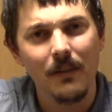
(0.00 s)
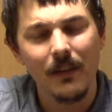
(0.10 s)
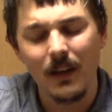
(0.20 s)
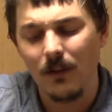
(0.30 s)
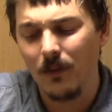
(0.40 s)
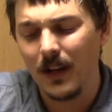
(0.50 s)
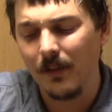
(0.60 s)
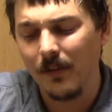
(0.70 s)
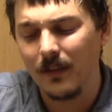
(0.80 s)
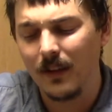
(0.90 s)
like when
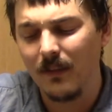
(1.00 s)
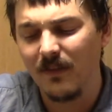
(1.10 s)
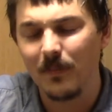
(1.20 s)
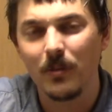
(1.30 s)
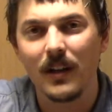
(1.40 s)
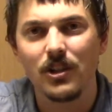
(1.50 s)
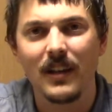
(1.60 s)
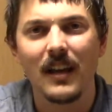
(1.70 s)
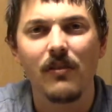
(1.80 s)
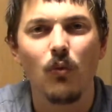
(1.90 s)
a stiff brush
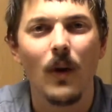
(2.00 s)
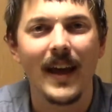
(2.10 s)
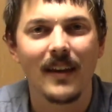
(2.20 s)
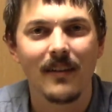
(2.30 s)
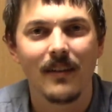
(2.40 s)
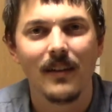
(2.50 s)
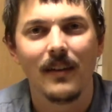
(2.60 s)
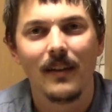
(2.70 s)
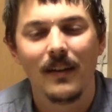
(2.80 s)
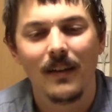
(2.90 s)
gets wet.
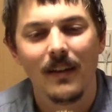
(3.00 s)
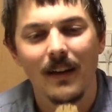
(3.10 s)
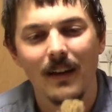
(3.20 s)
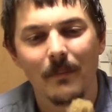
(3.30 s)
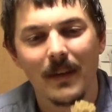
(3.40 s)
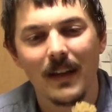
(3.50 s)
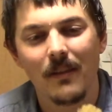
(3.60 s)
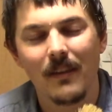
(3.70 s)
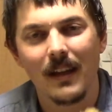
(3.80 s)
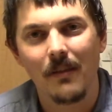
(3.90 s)

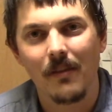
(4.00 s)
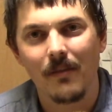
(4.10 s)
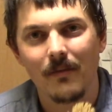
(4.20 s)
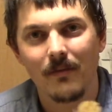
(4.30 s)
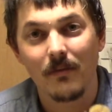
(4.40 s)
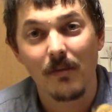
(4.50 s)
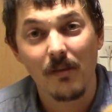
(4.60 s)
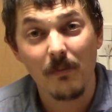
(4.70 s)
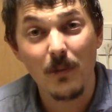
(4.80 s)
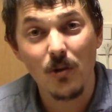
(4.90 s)
It's
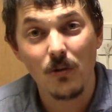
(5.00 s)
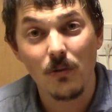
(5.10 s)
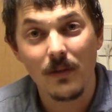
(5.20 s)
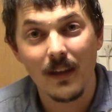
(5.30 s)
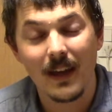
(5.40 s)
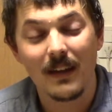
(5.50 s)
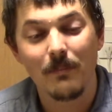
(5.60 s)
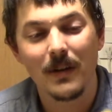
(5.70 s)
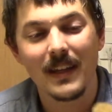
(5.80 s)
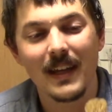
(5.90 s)
smooth,
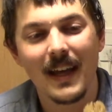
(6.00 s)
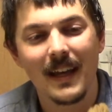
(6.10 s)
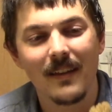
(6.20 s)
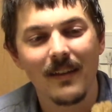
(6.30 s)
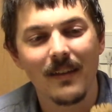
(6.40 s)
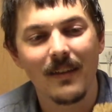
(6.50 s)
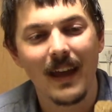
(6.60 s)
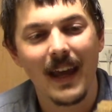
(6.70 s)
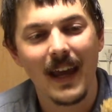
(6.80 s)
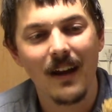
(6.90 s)
but yet
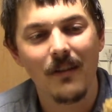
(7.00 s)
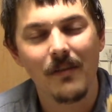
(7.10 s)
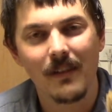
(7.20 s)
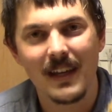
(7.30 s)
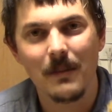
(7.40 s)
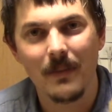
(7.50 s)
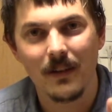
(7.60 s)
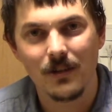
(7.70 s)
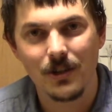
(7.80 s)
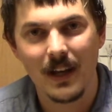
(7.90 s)
the hairs keep
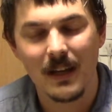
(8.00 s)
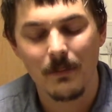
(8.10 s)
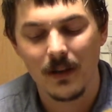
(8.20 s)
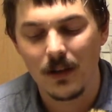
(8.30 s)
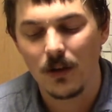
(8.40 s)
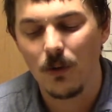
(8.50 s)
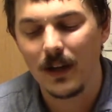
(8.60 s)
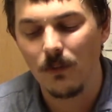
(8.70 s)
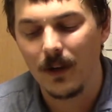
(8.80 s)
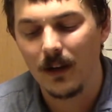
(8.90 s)
their shape
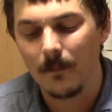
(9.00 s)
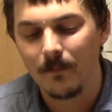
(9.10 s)
quite well.